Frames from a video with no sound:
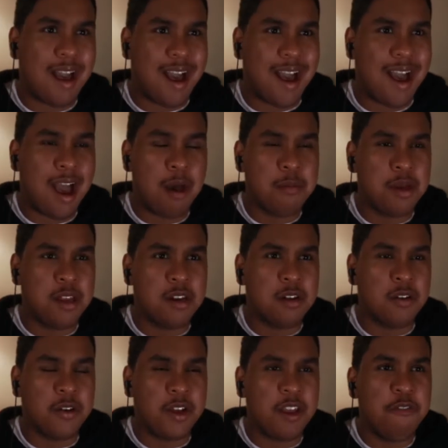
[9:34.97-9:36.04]
I mean,
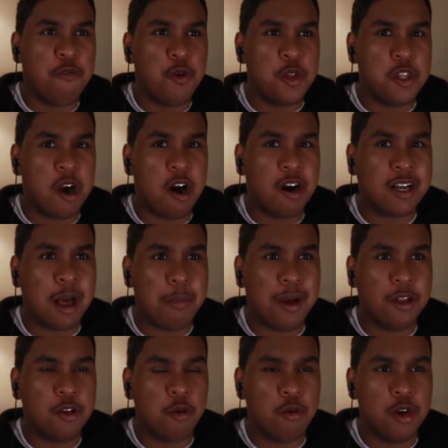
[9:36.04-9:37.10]
if we talk about
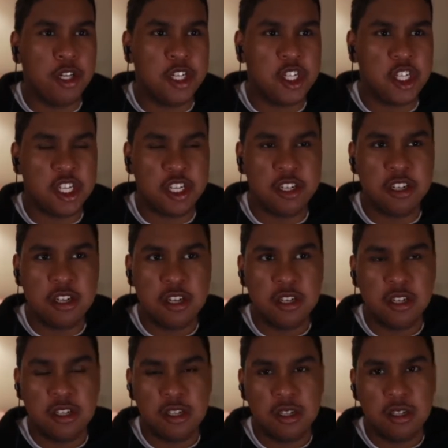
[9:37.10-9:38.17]
the religion,
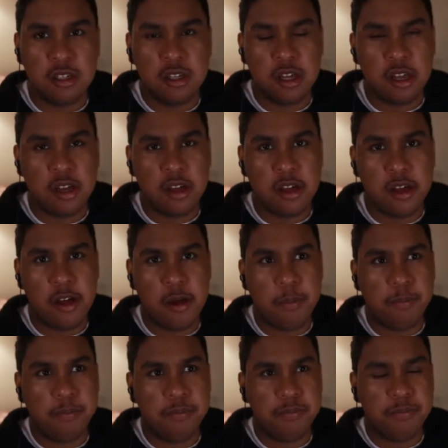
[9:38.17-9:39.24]

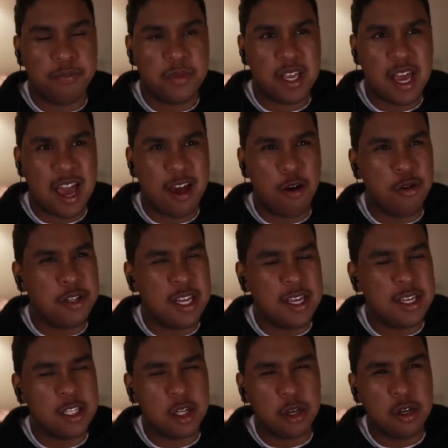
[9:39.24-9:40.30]
I don't think it's
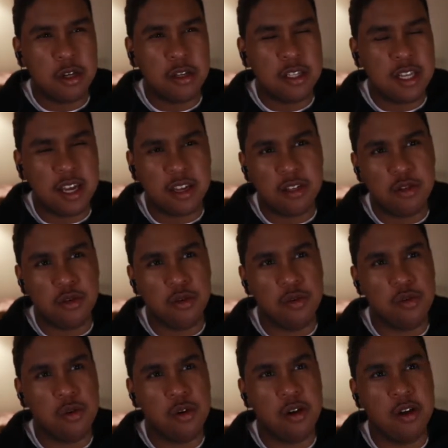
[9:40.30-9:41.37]
a good thing
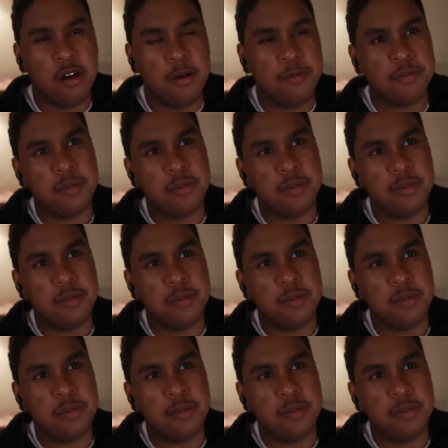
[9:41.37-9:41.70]
to